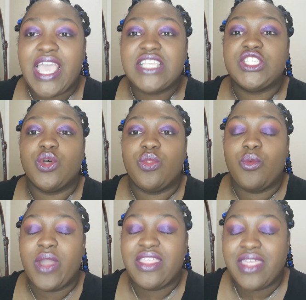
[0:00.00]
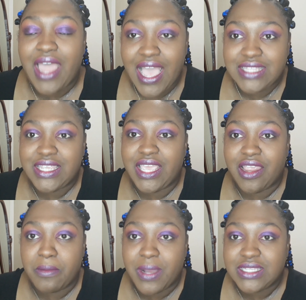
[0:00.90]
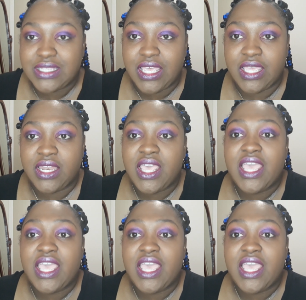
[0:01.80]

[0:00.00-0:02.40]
And so the way that I take care of my skin